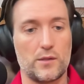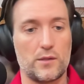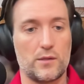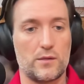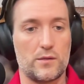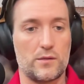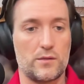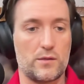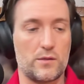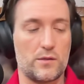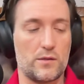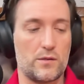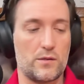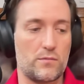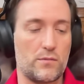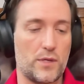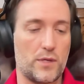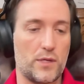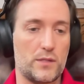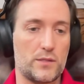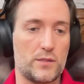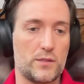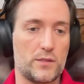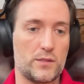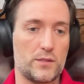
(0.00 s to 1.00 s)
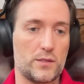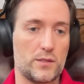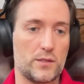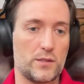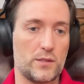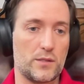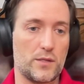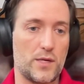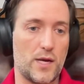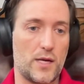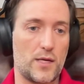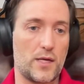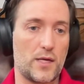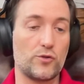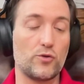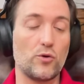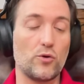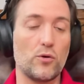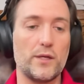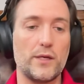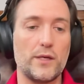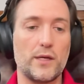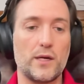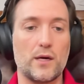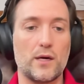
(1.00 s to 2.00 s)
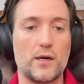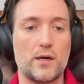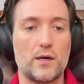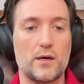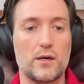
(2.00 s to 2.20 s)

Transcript: uh, right? Uh, Anatolia.